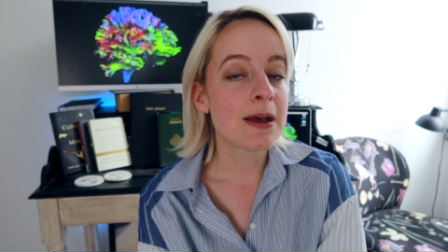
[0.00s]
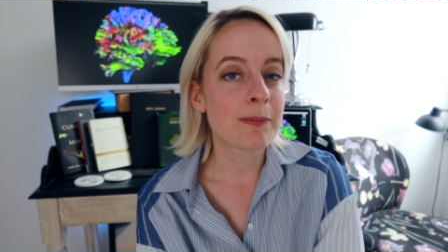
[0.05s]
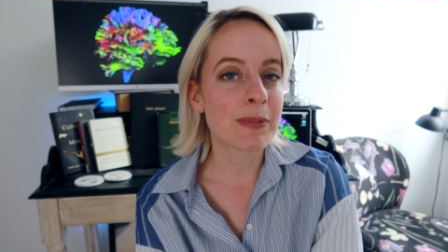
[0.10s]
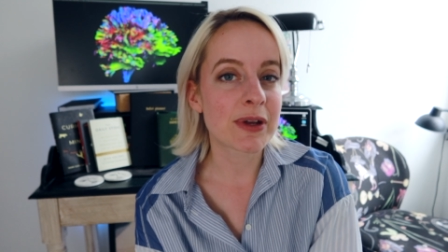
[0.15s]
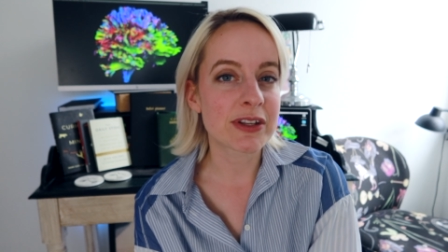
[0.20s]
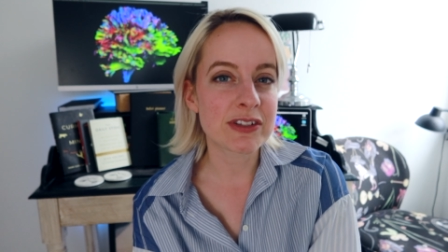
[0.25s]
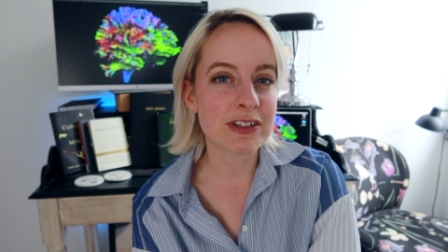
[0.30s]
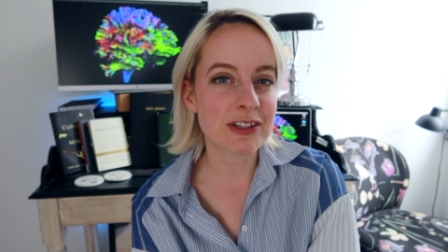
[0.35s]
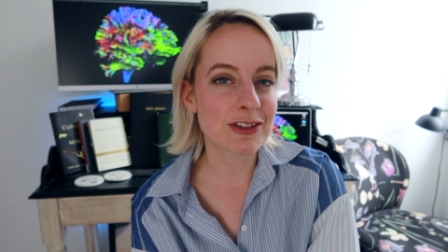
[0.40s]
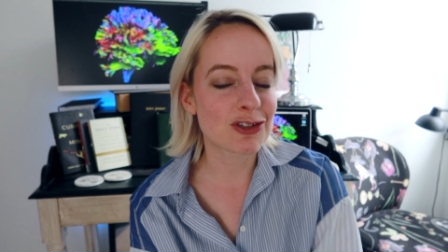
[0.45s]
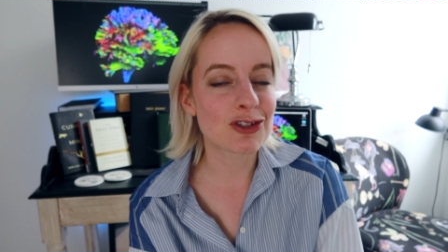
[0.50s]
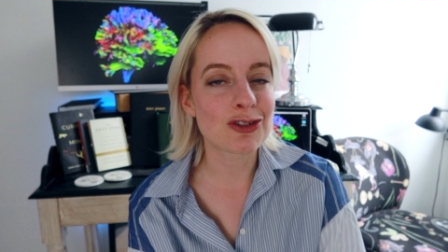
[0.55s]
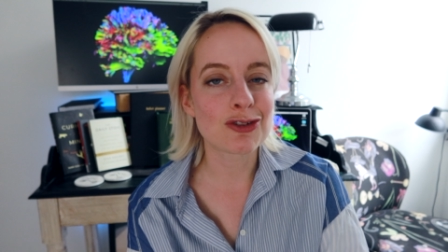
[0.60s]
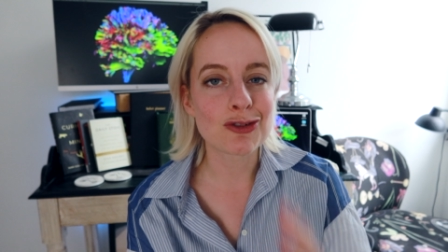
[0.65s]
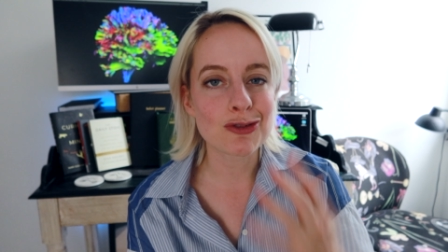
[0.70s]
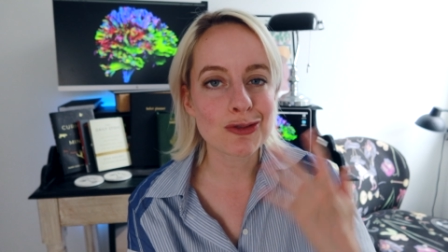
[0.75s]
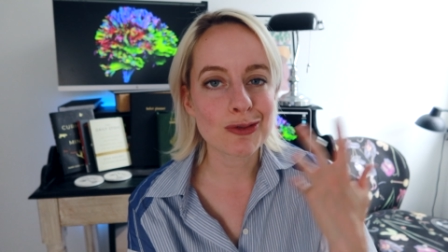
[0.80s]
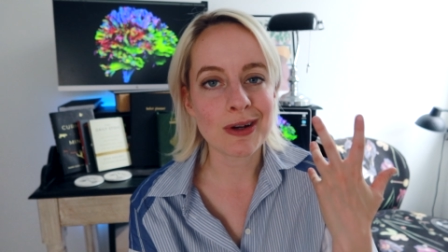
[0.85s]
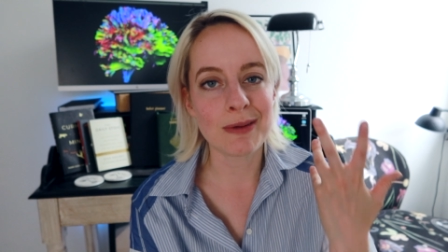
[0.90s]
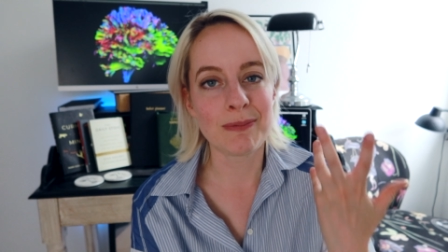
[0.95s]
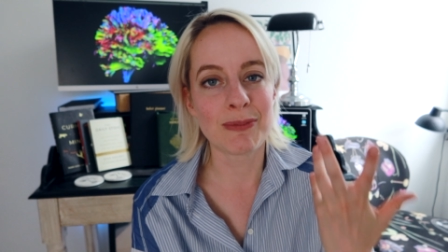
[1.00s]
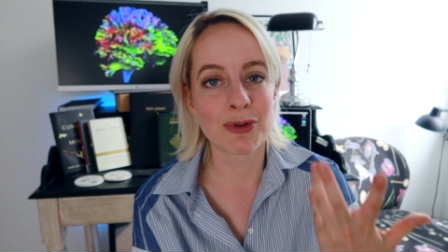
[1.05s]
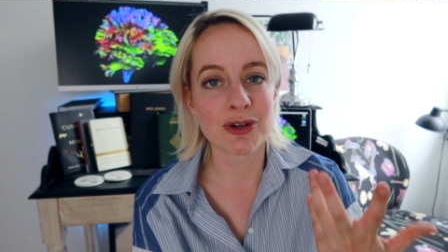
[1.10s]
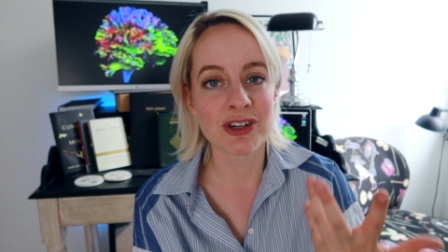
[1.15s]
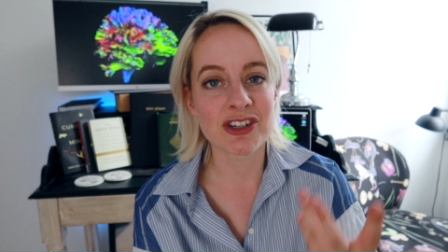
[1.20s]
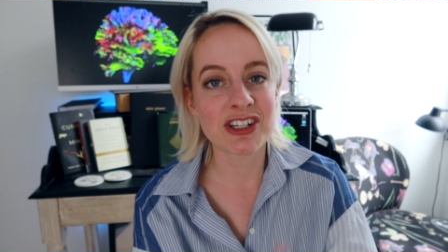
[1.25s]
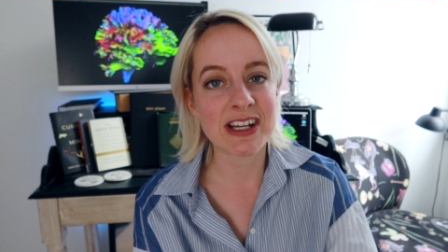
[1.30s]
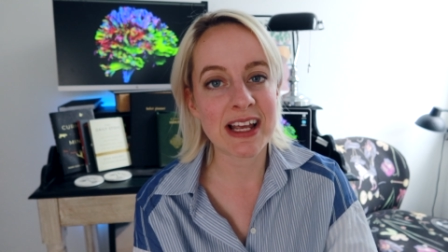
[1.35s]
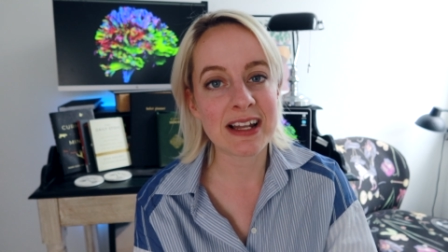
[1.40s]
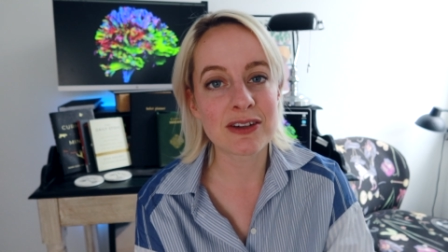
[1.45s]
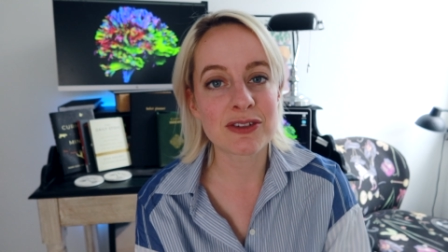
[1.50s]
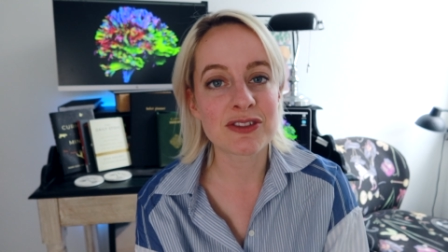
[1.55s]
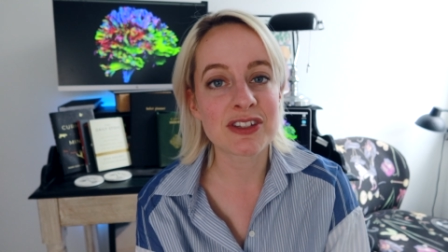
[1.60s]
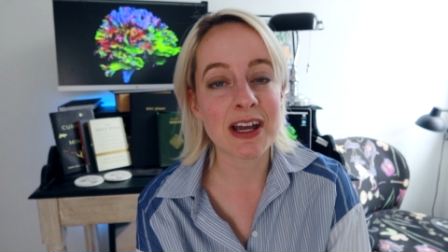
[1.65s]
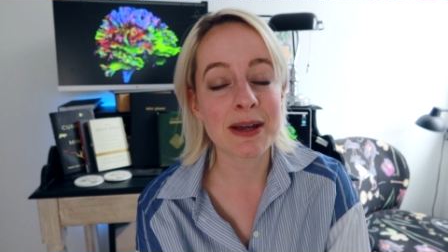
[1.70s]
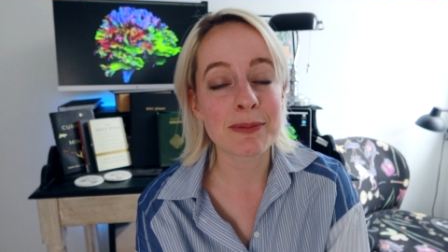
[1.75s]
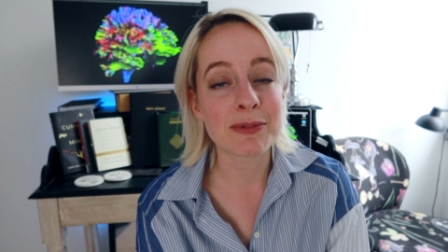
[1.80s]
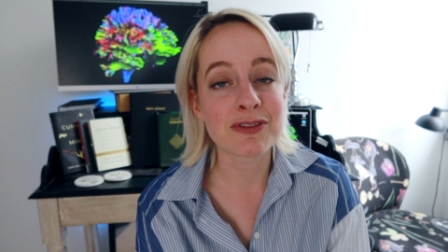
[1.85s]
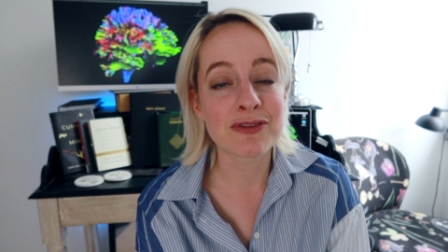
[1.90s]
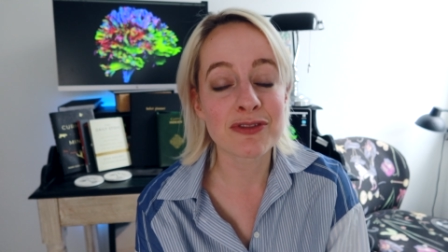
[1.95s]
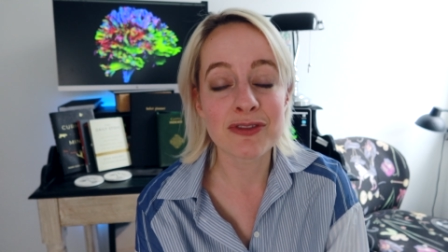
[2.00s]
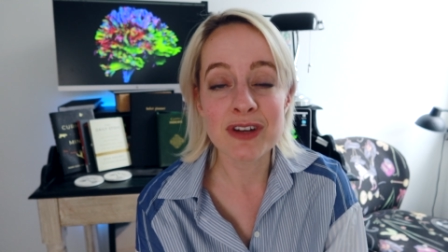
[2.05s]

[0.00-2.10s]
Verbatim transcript: But to do a more shallow type of